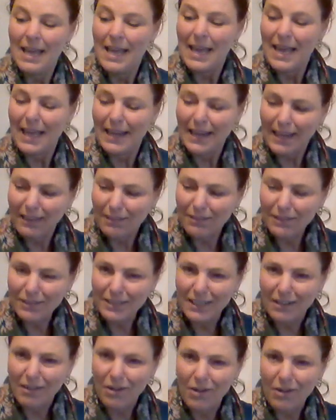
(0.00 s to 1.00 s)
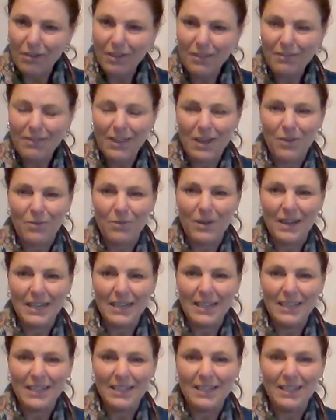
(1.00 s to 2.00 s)
and I looked at all of that
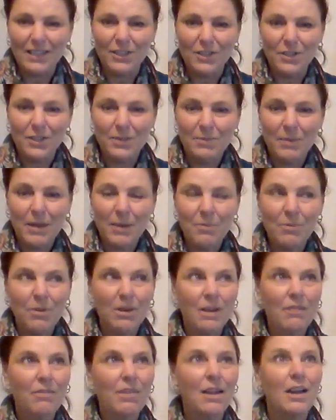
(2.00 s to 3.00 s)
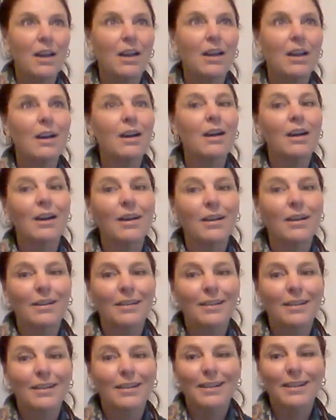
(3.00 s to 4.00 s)
writing in the newspaper and I thought, oh,
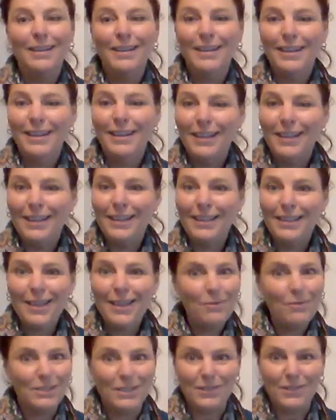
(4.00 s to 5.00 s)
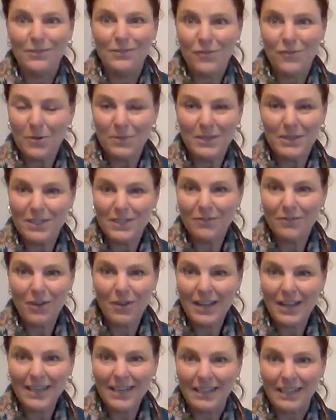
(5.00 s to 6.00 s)
that was informative
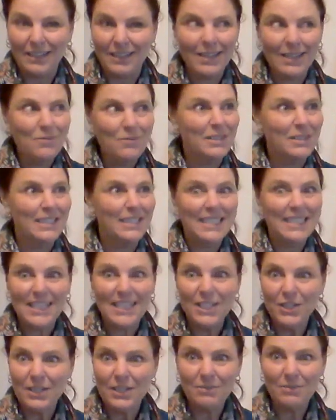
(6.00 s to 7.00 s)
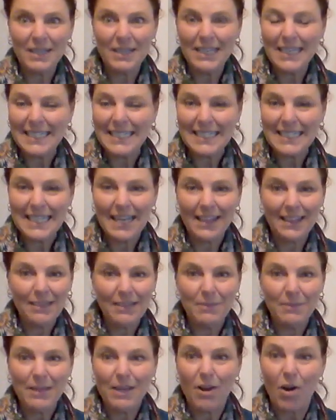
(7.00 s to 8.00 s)
writing. It was teaching me and
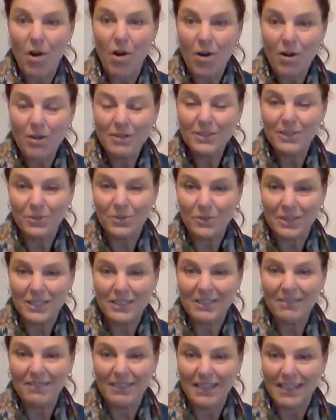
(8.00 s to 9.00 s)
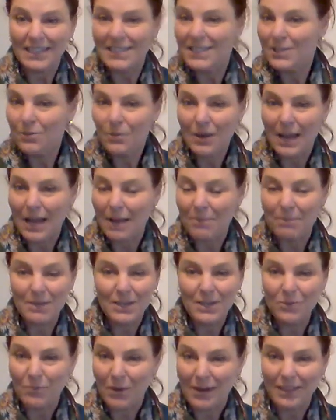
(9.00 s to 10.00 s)
telling me all sorts of things that were
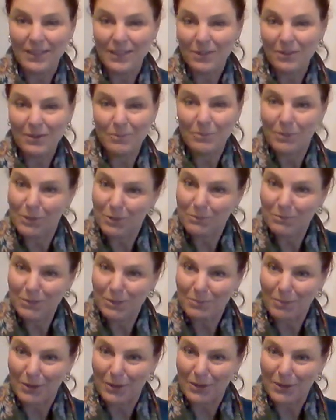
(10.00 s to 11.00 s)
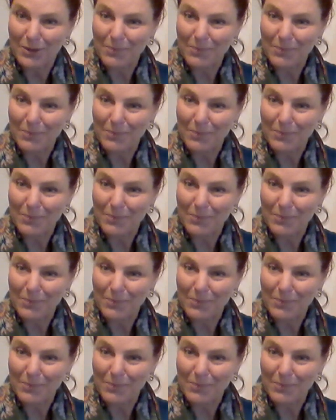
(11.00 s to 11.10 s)
happening right there in Bloomsburg.